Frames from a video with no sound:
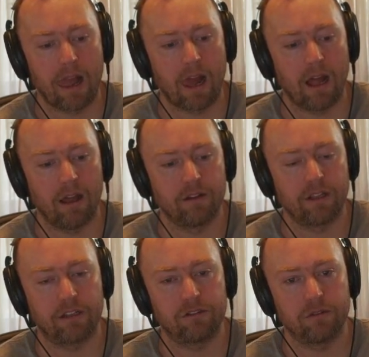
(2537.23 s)

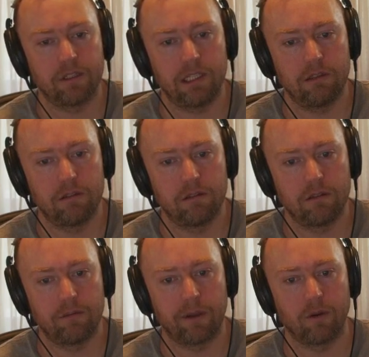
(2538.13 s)
texturally,
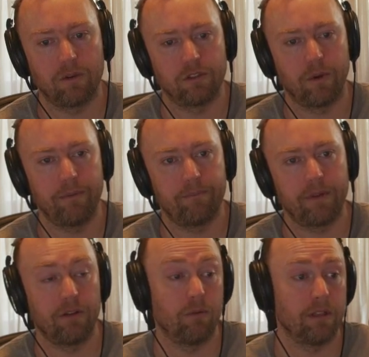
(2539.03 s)
depending on what you want.
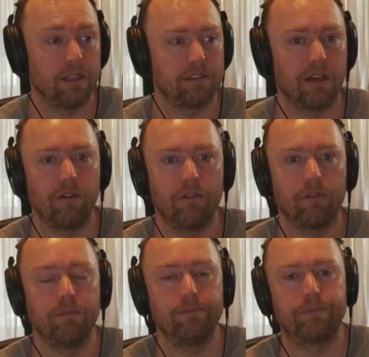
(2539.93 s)
It really does sound different.